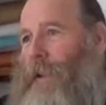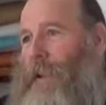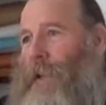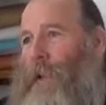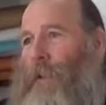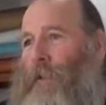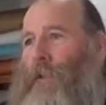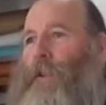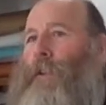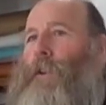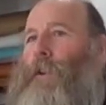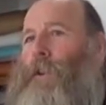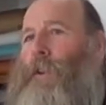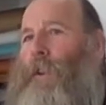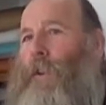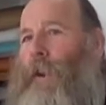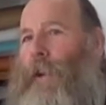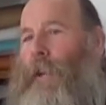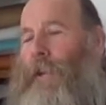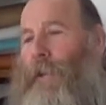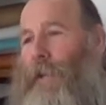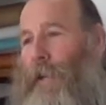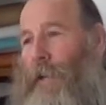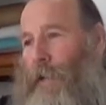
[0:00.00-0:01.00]
if your
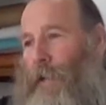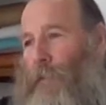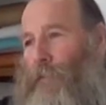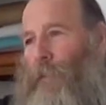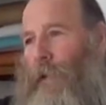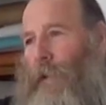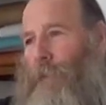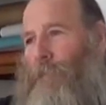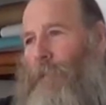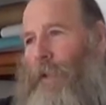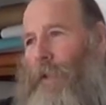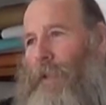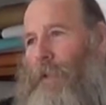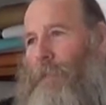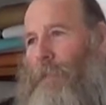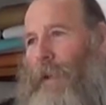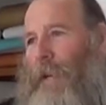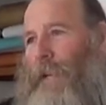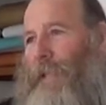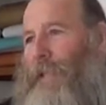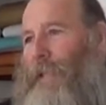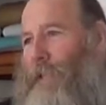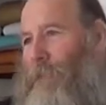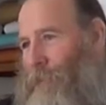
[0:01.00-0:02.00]
line goes 1
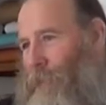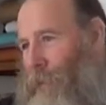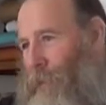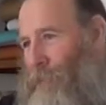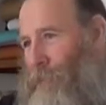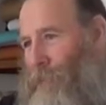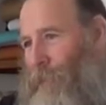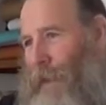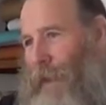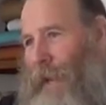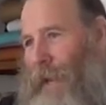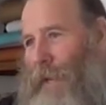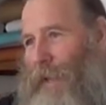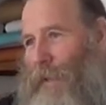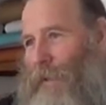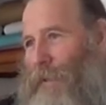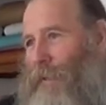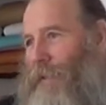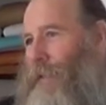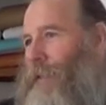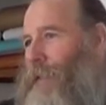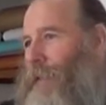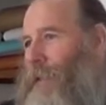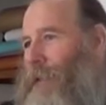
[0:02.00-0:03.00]
millimetre one way
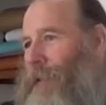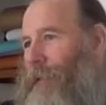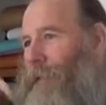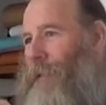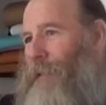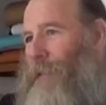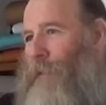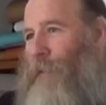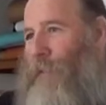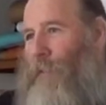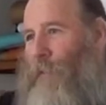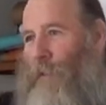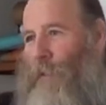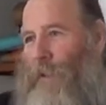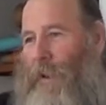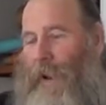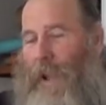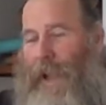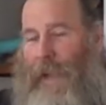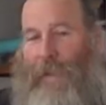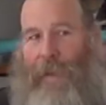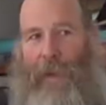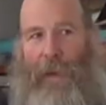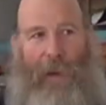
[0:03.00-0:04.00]
or
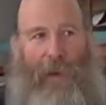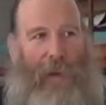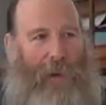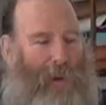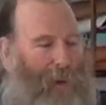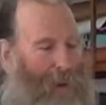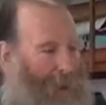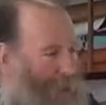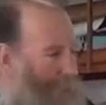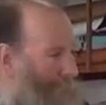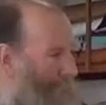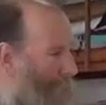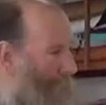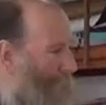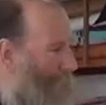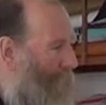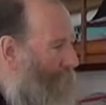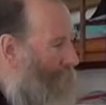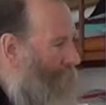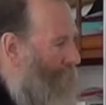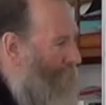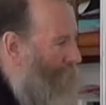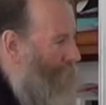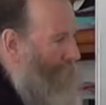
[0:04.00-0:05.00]
another, it can make
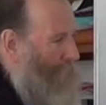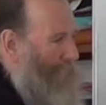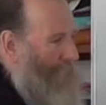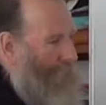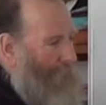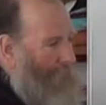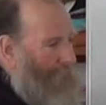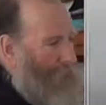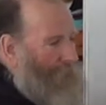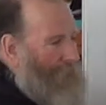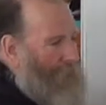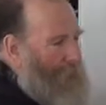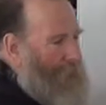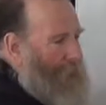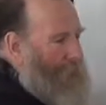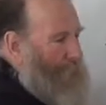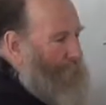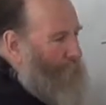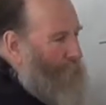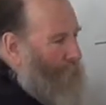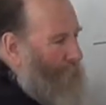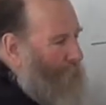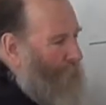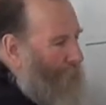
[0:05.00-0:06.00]
all the difference. And
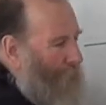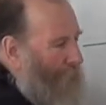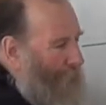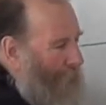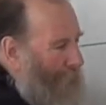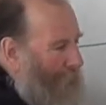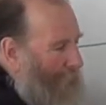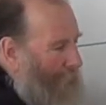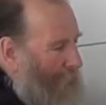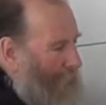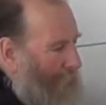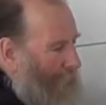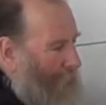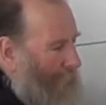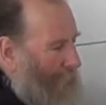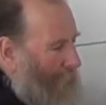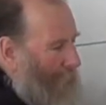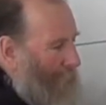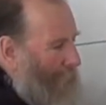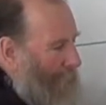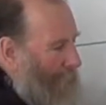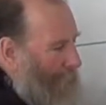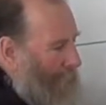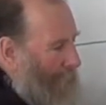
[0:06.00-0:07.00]
that's why
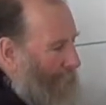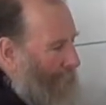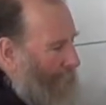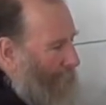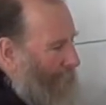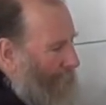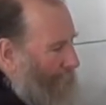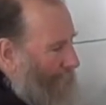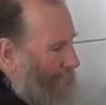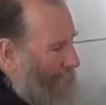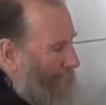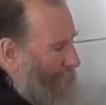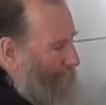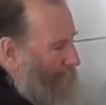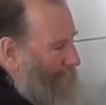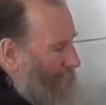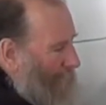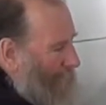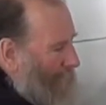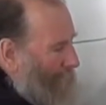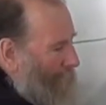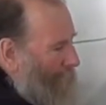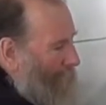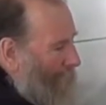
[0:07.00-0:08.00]
it is
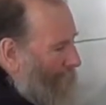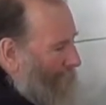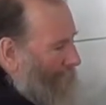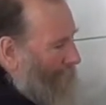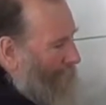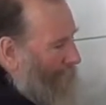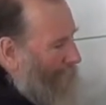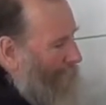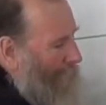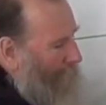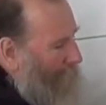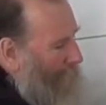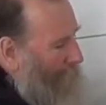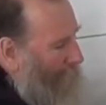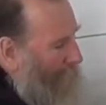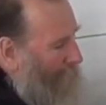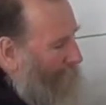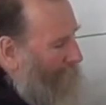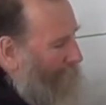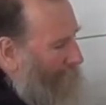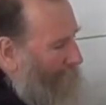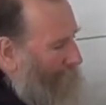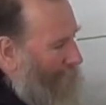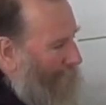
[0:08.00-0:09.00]
probably better to make
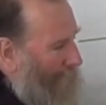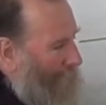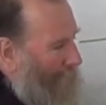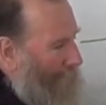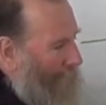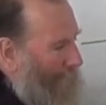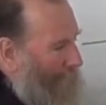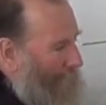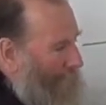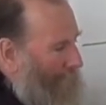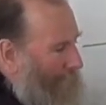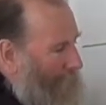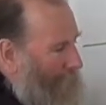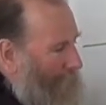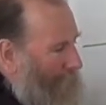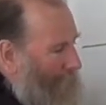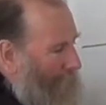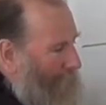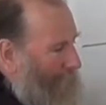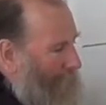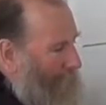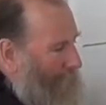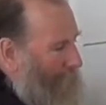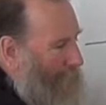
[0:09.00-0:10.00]
this hand
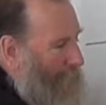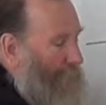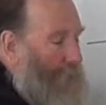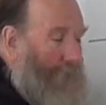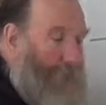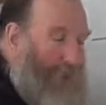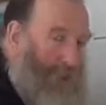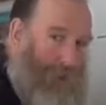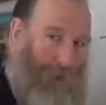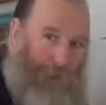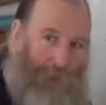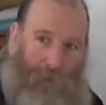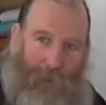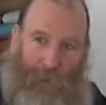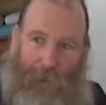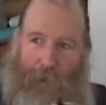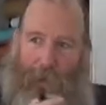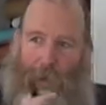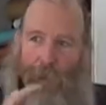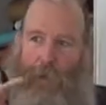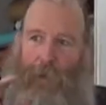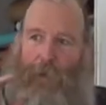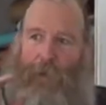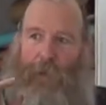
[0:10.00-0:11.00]
consciously
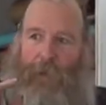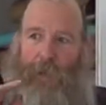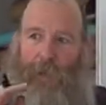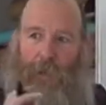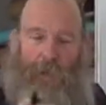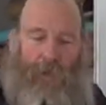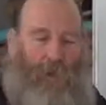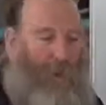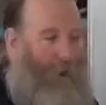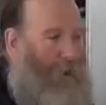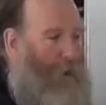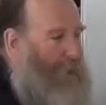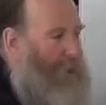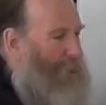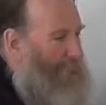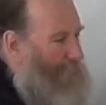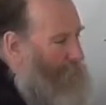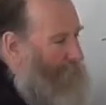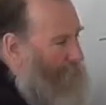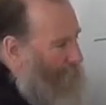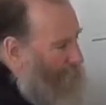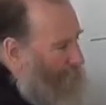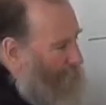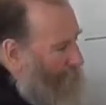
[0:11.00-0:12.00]
slightly
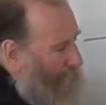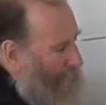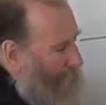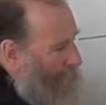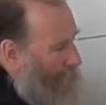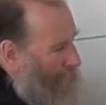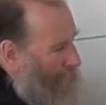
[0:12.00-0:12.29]
smaller.